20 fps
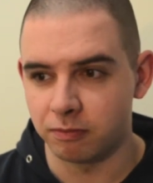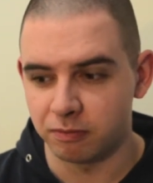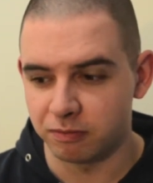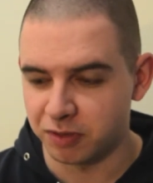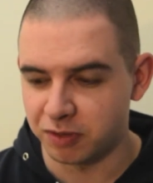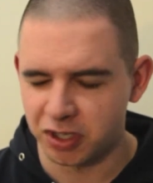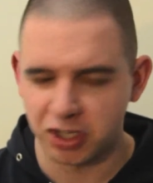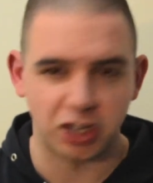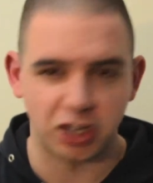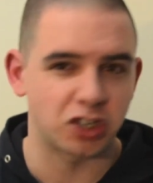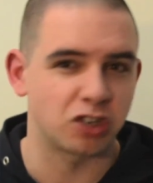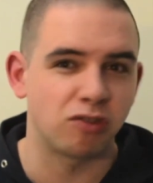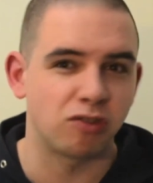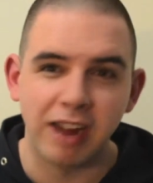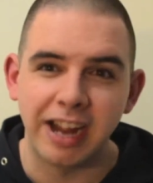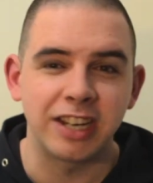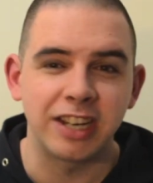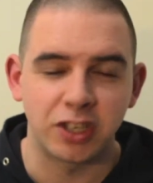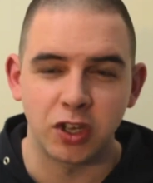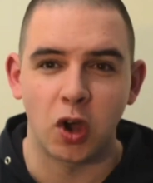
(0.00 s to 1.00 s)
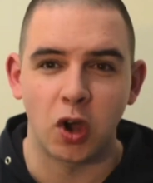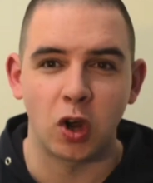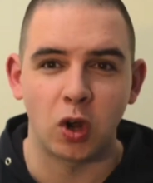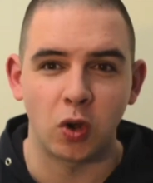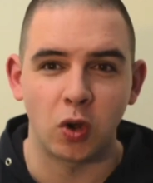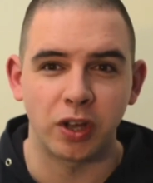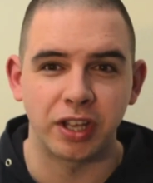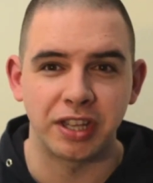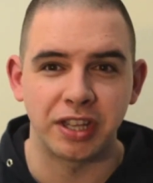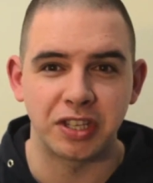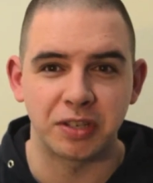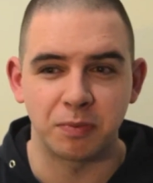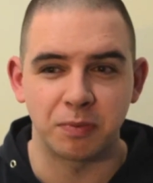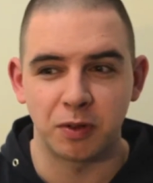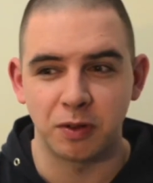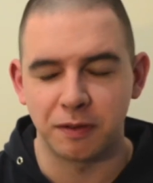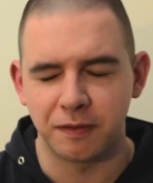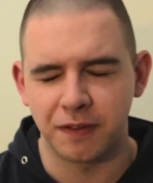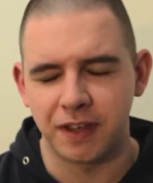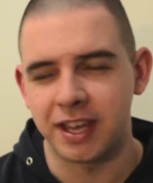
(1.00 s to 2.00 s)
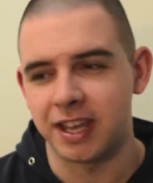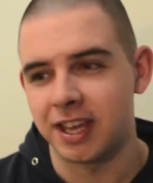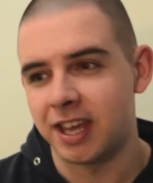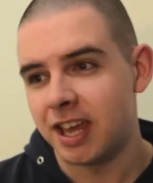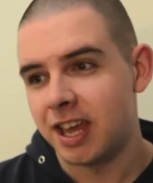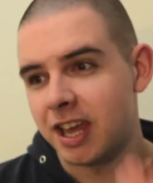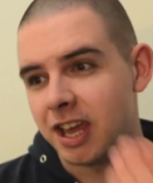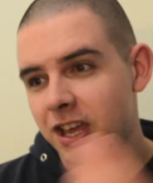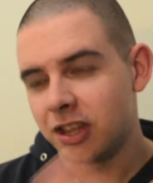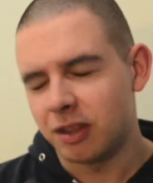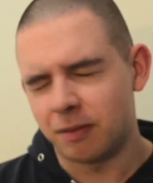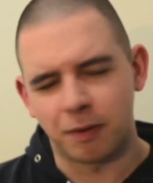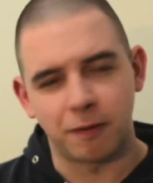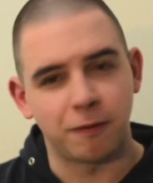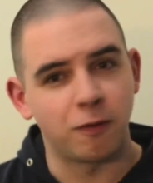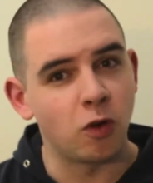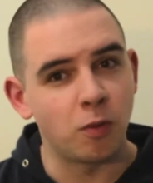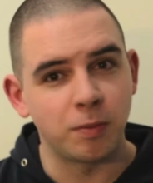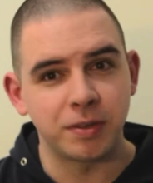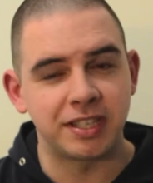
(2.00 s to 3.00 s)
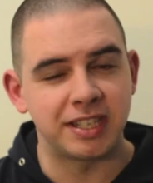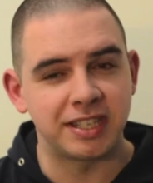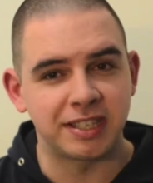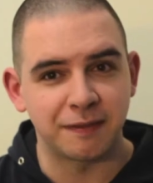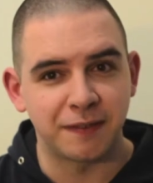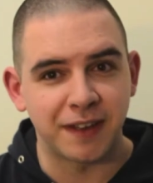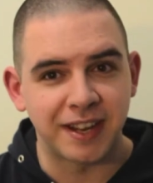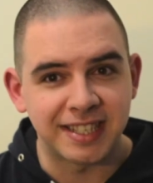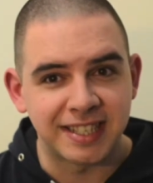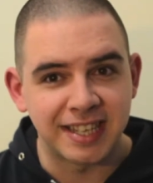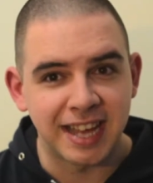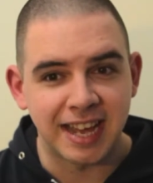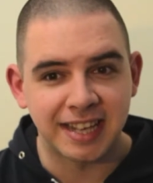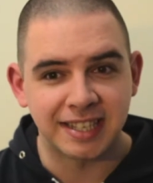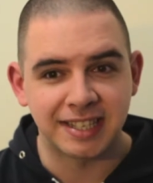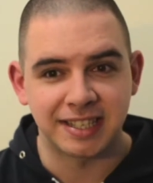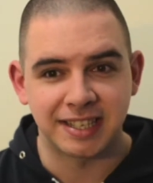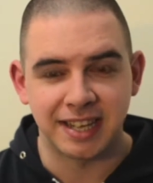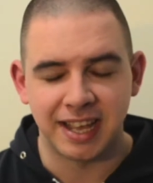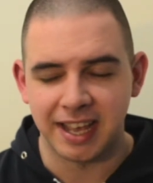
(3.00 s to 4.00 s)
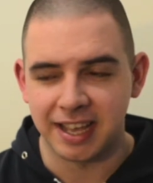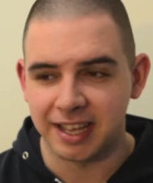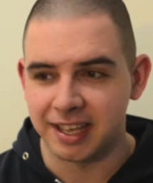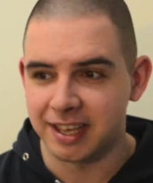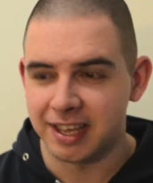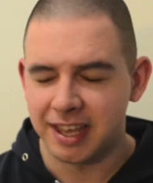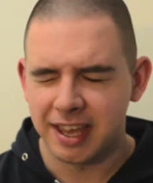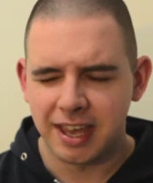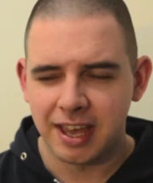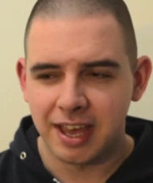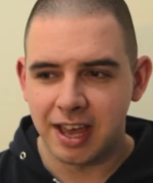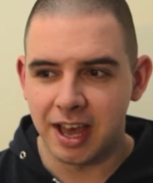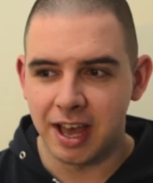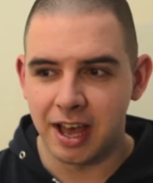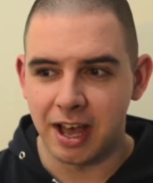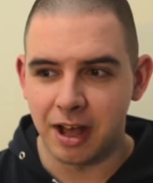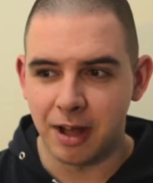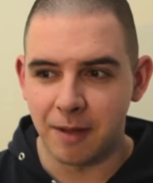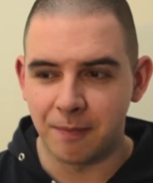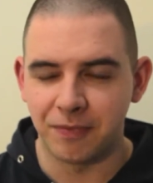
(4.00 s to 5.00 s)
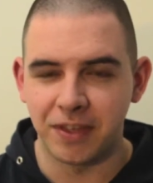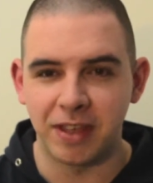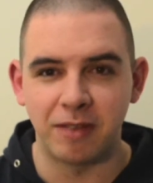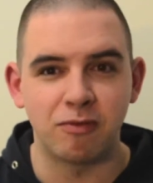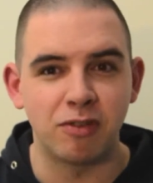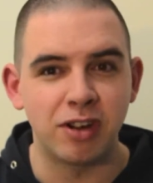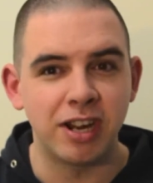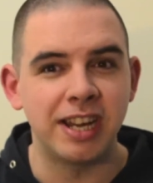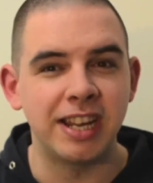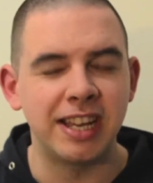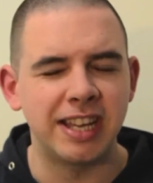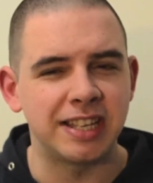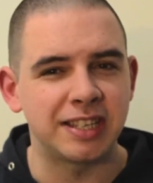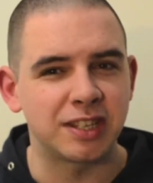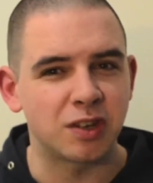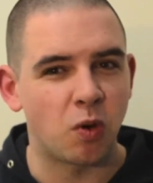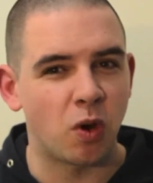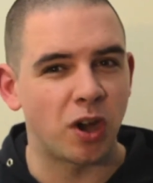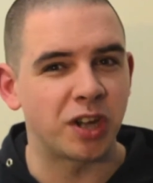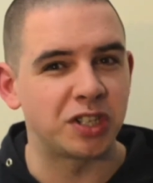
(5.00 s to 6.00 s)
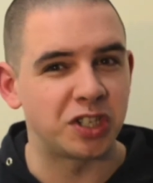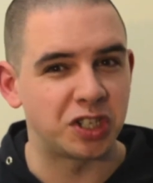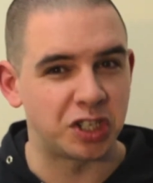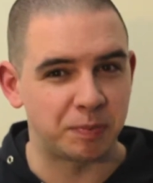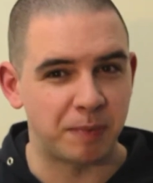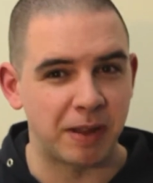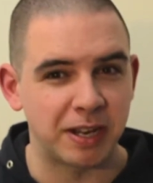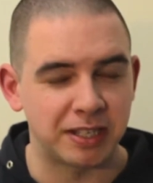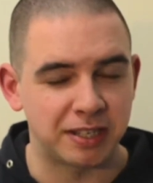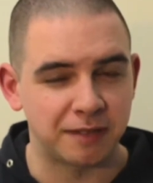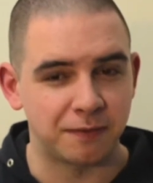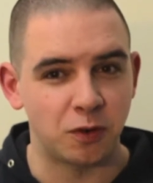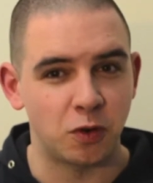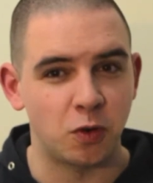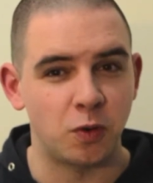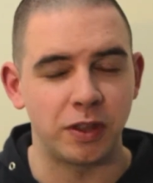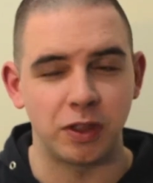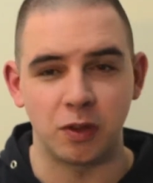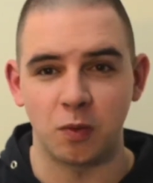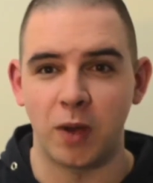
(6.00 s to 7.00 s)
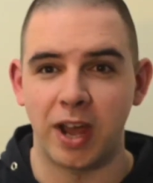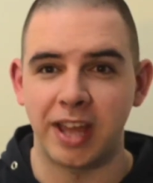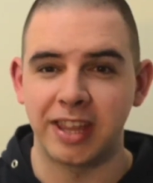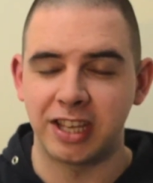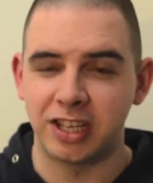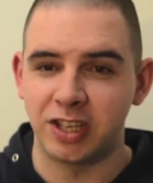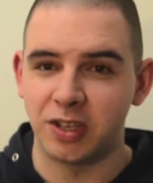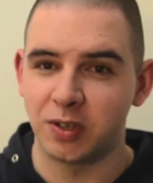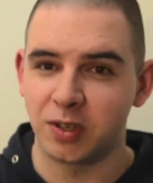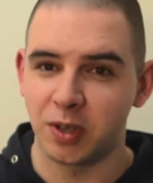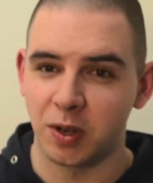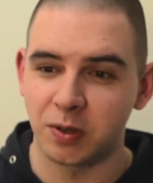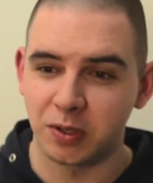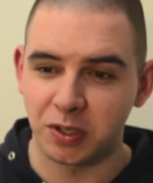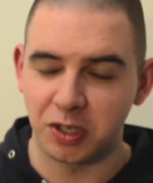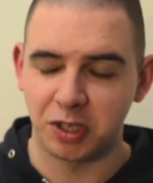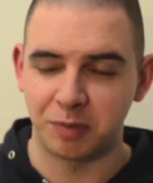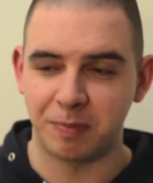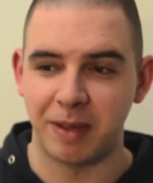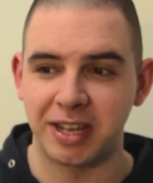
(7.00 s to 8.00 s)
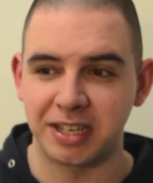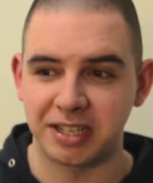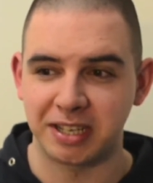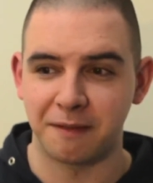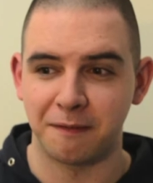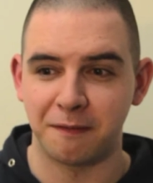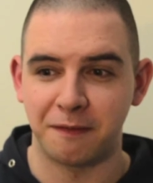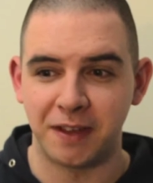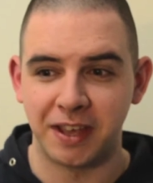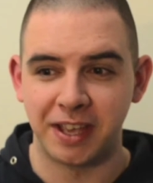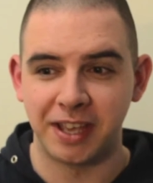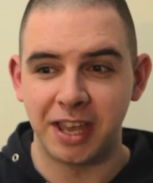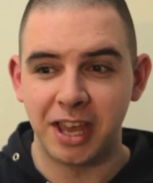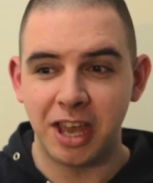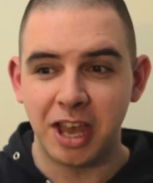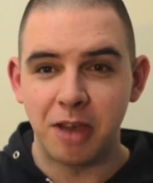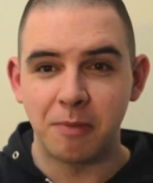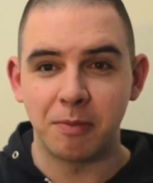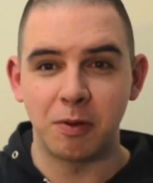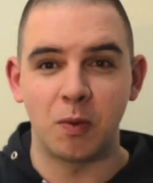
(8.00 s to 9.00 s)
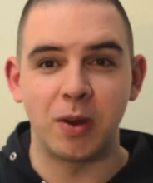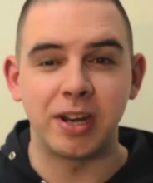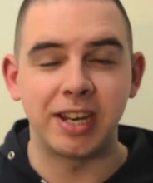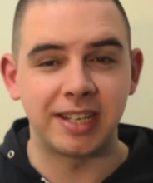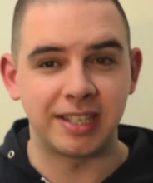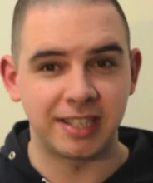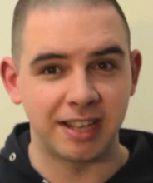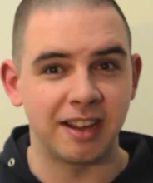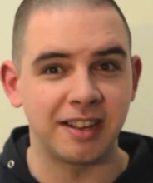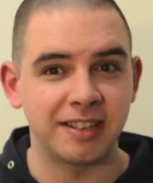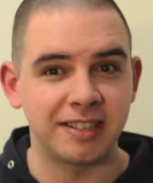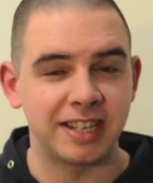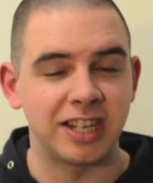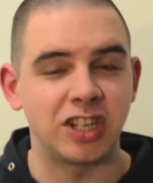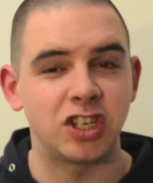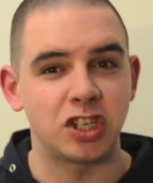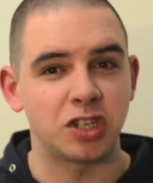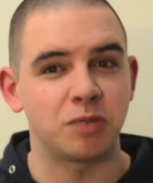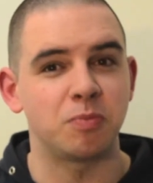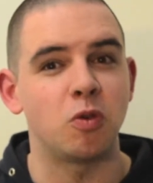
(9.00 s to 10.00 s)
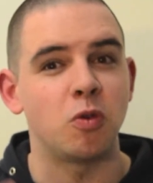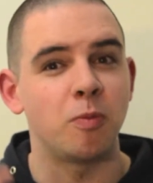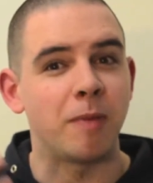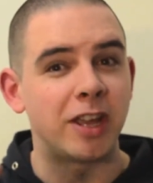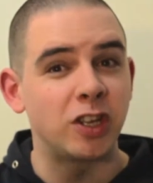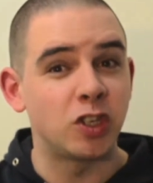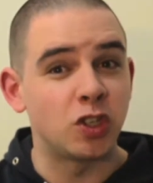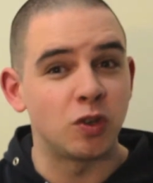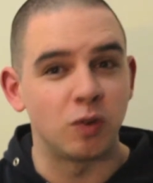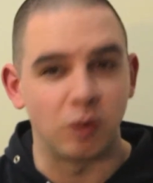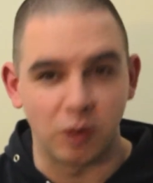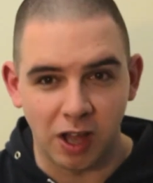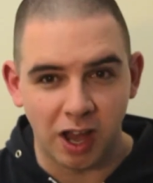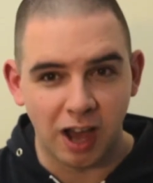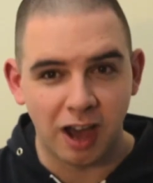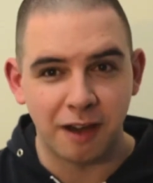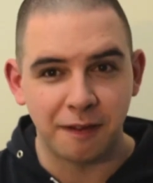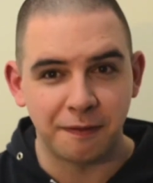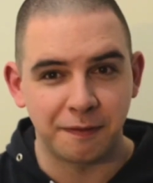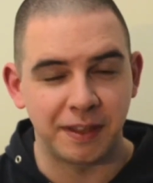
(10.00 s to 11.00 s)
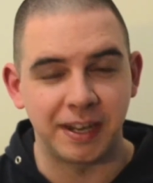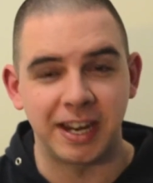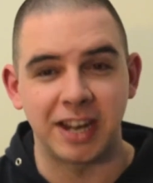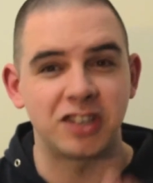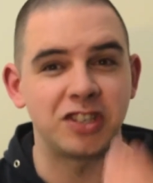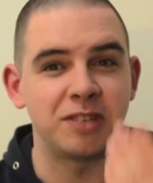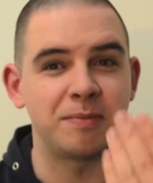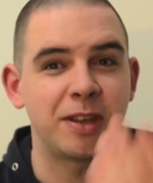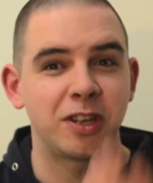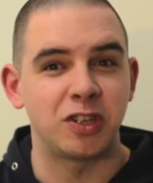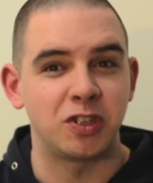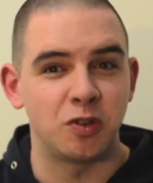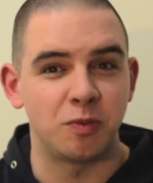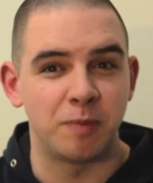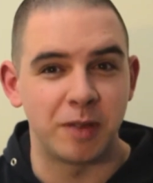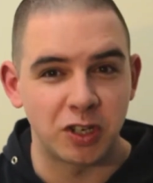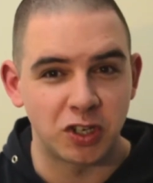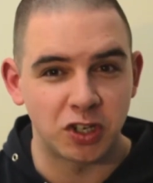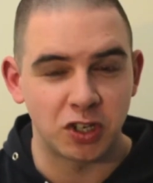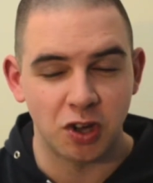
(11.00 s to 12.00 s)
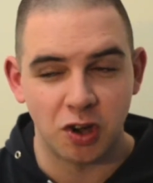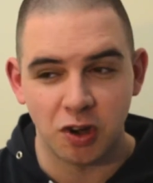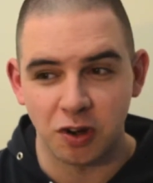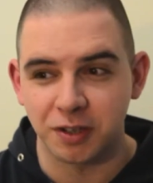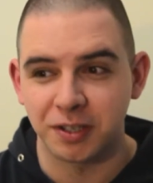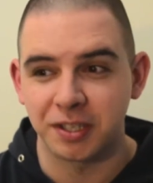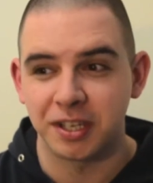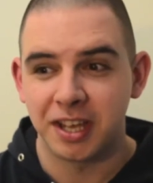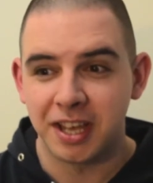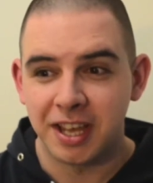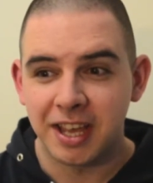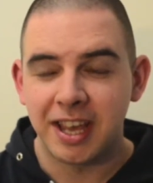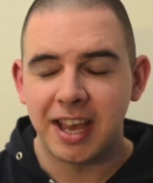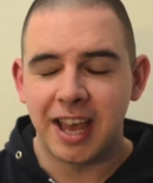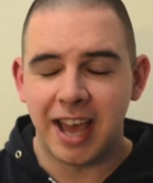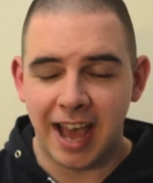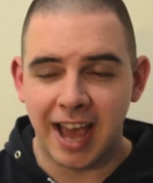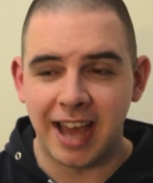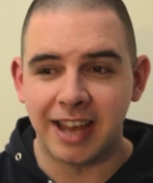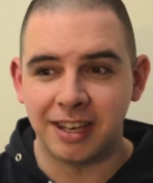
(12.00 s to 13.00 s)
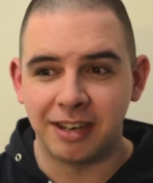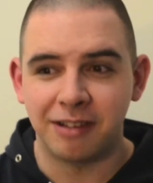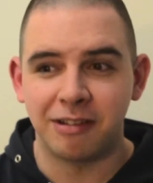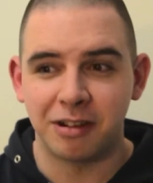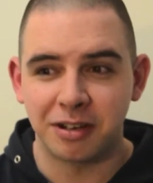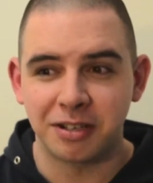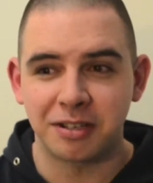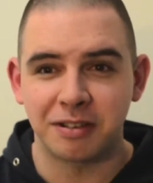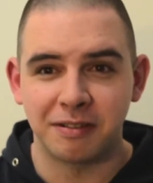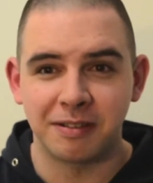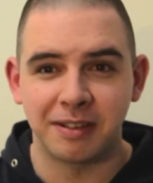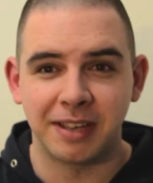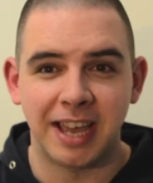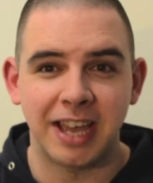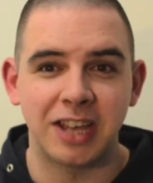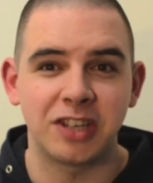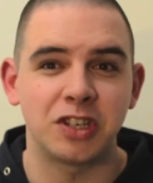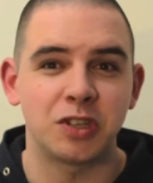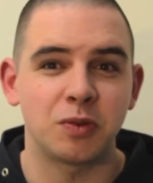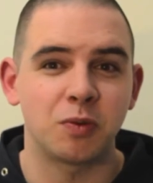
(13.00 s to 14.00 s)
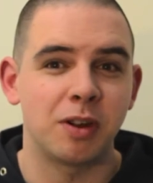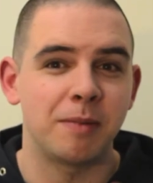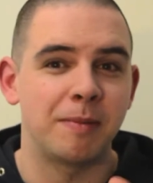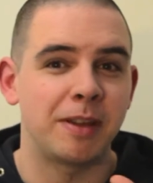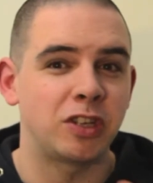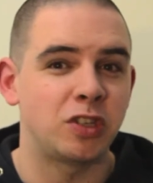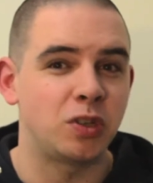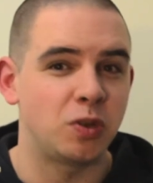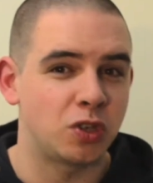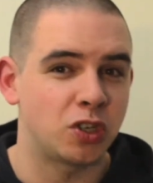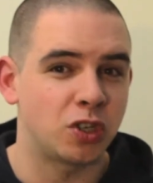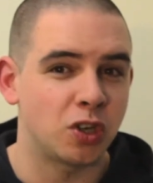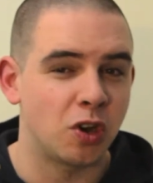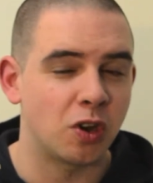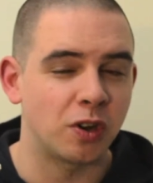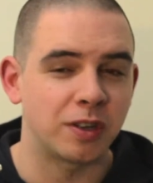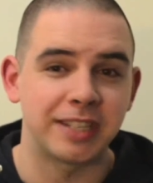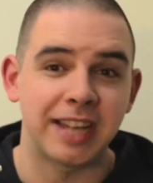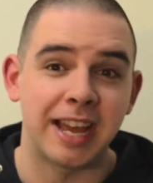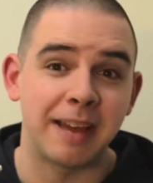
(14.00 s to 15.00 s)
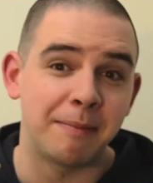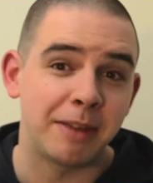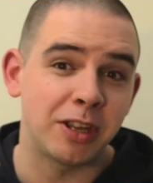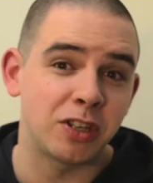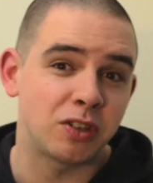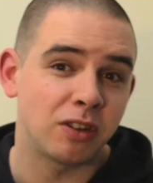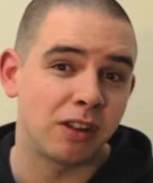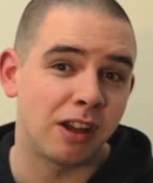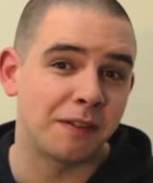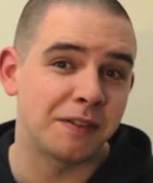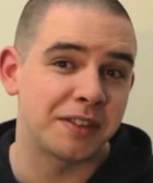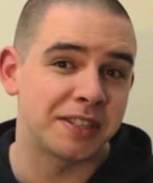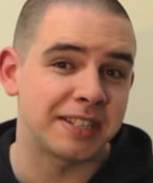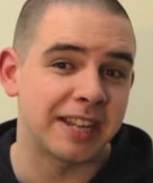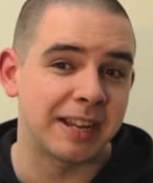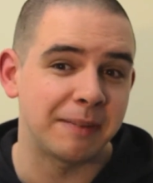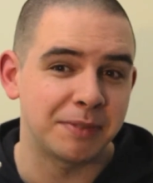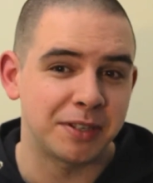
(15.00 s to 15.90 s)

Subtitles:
such great dialogue in this movie. The performances are fantastic. It really is quite suspenseful in the way that you don't suspect something, but when it does, it just more makes you laugh than actually makes you a bit shocked. And there are some occasions where it makes you shocked and makes you laugh at the same